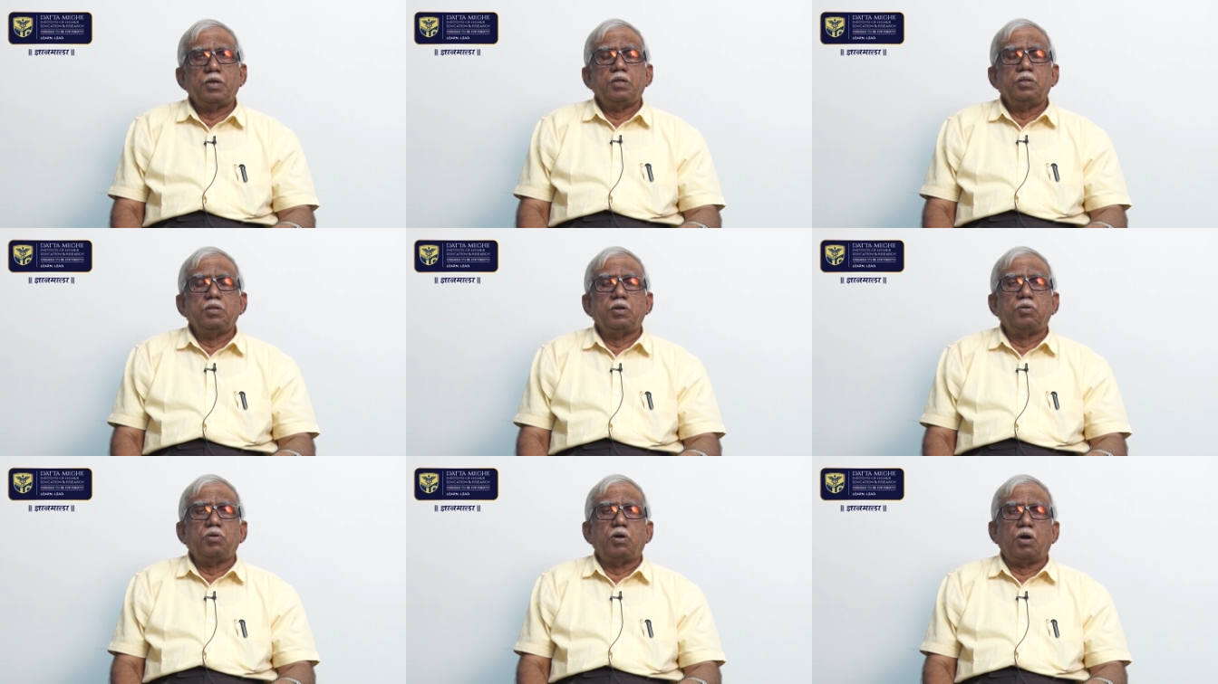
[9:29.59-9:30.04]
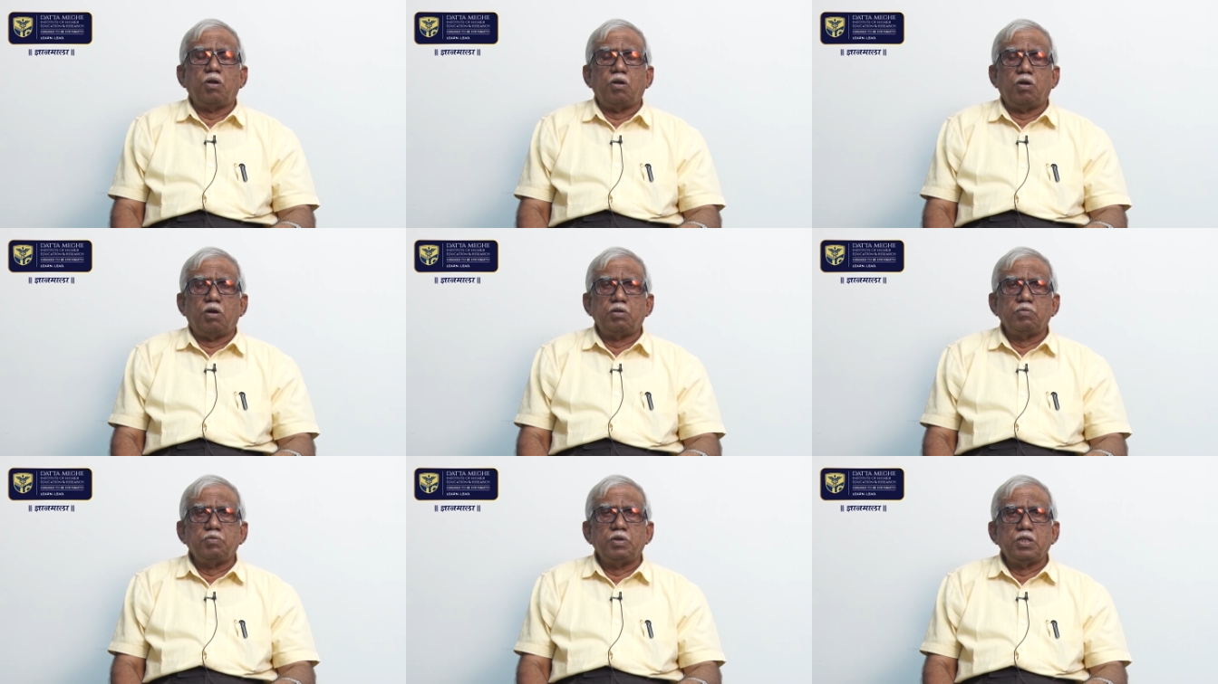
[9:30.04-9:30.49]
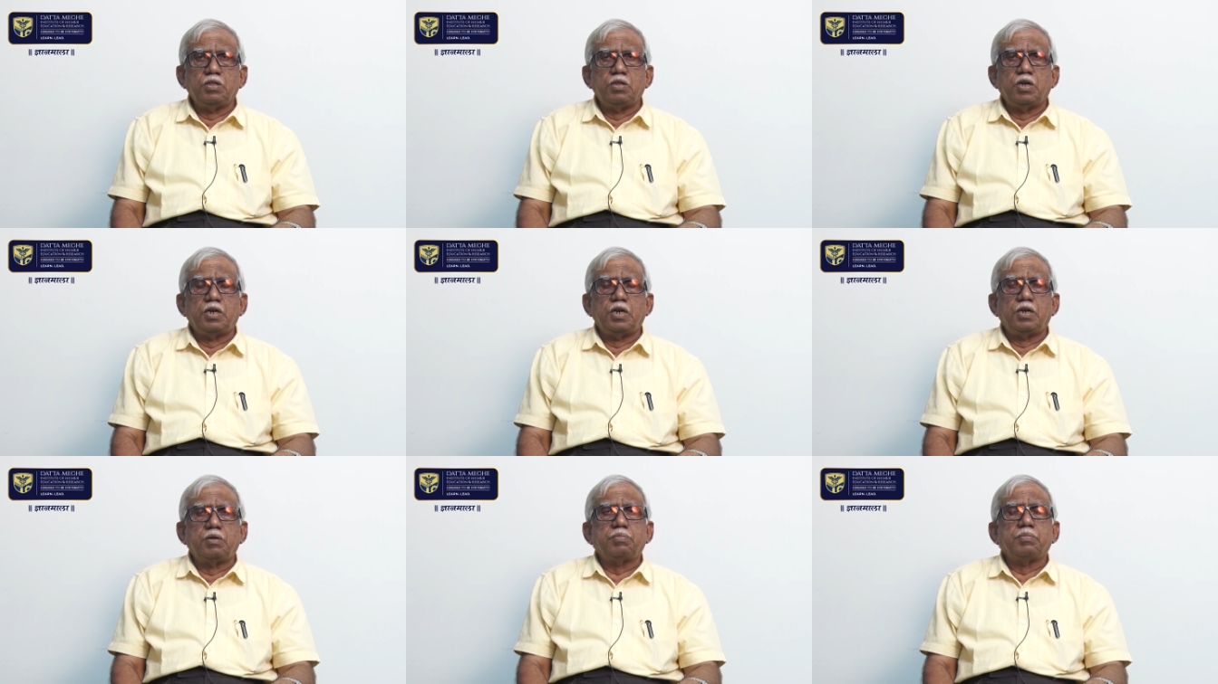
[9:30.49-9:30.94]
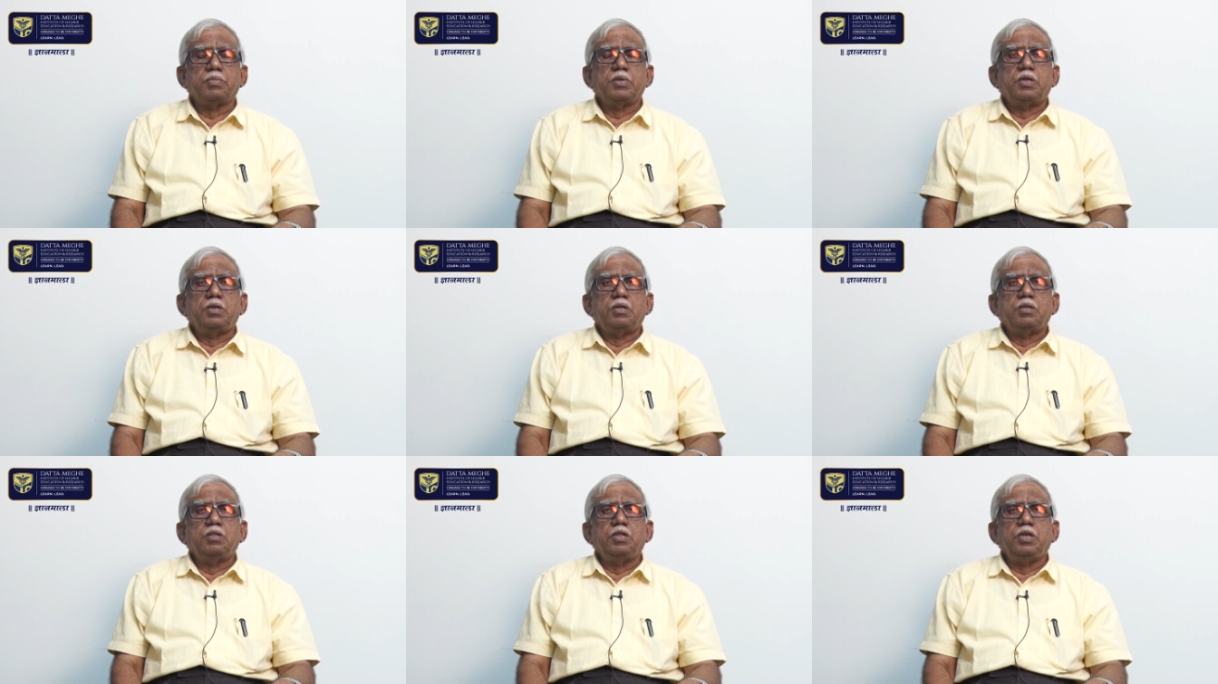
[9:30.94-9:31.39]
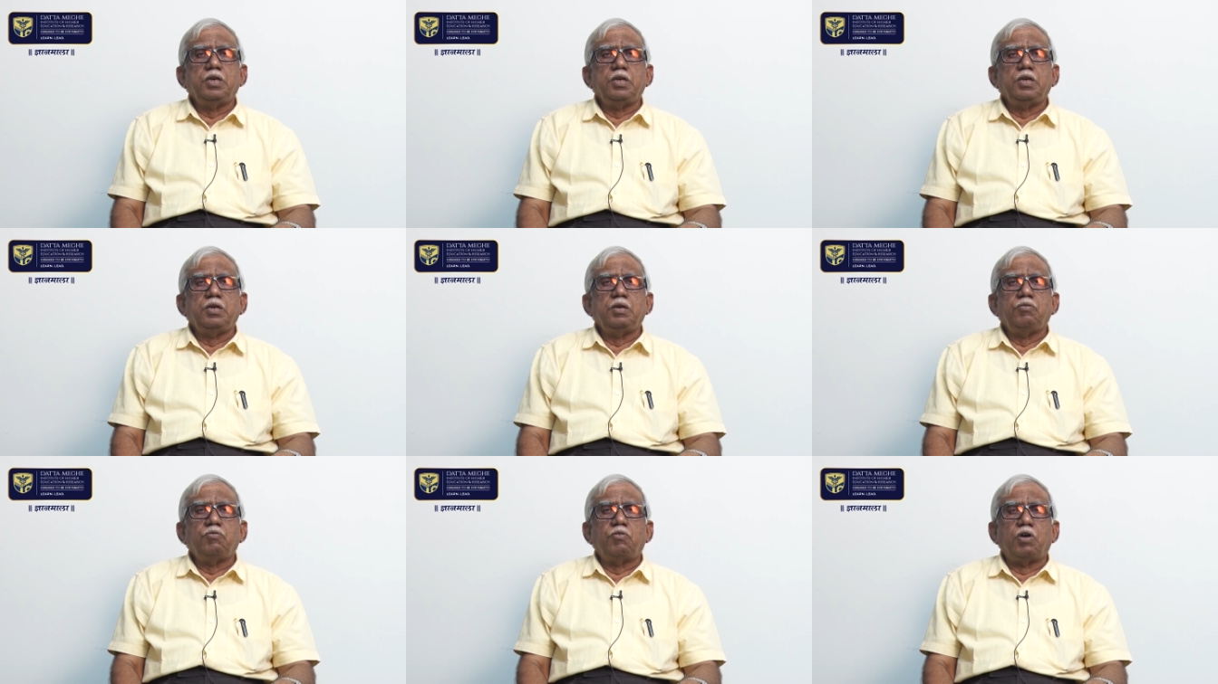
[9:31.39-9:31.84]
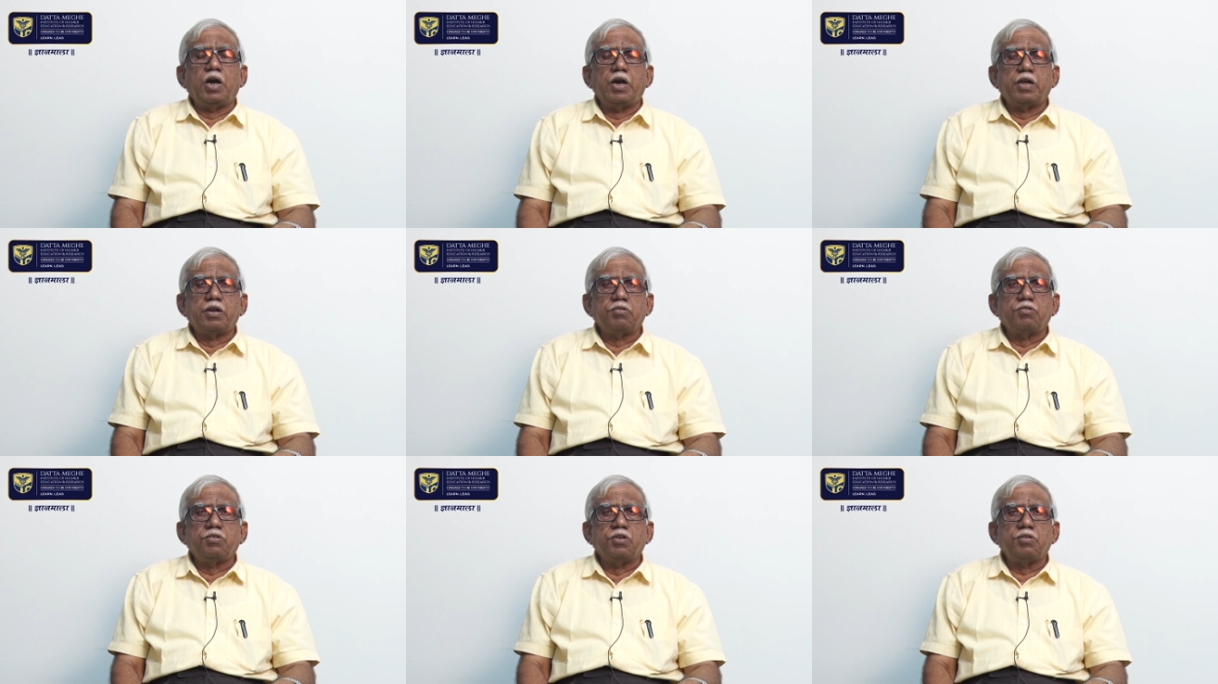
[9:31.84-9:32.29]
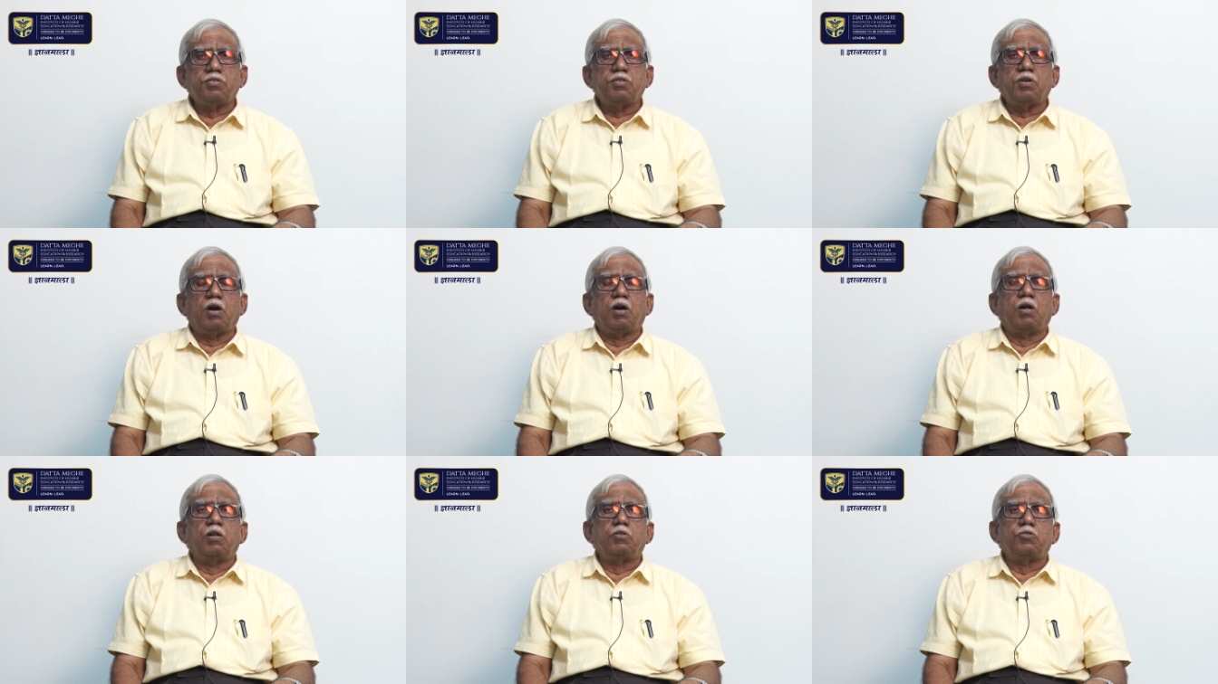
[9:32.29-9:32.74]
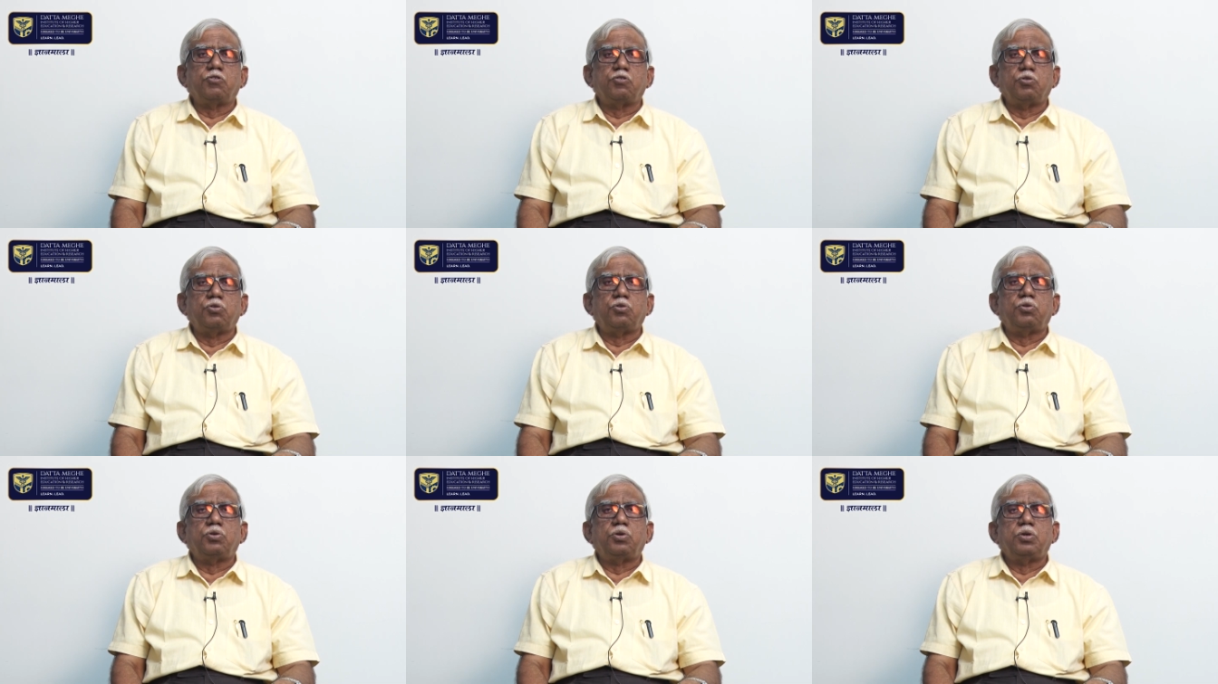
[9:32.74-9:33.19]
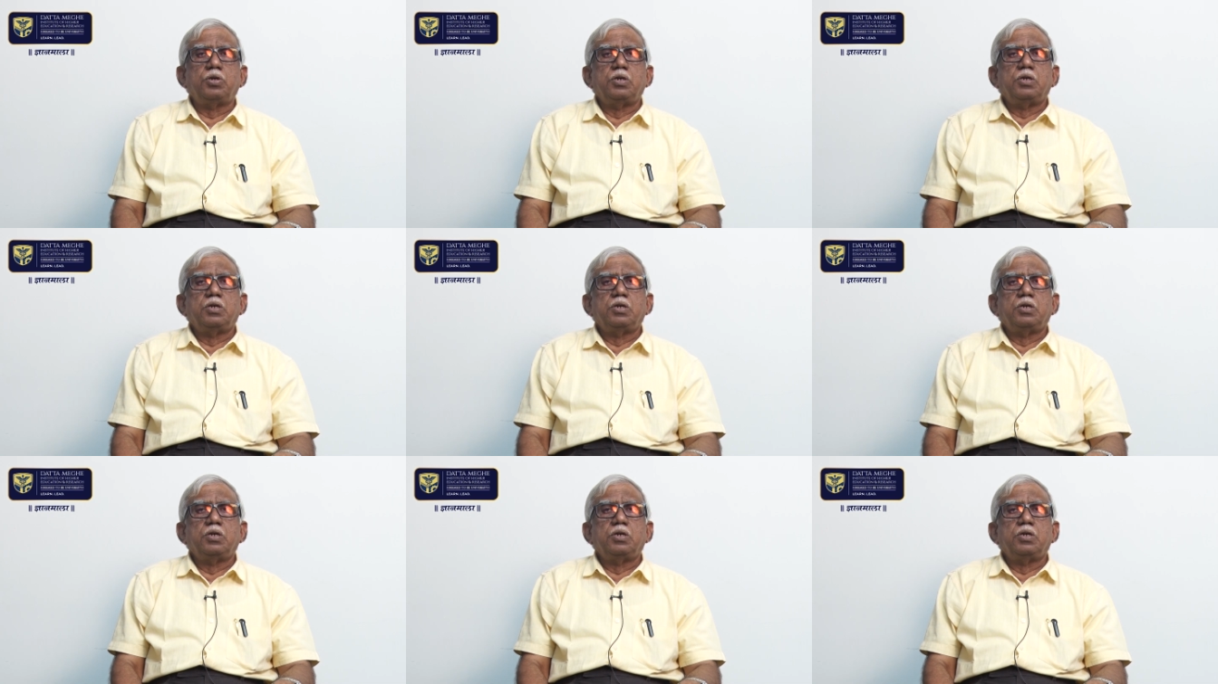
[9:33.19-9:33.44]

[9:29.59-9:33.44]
Now along with that, the viruses also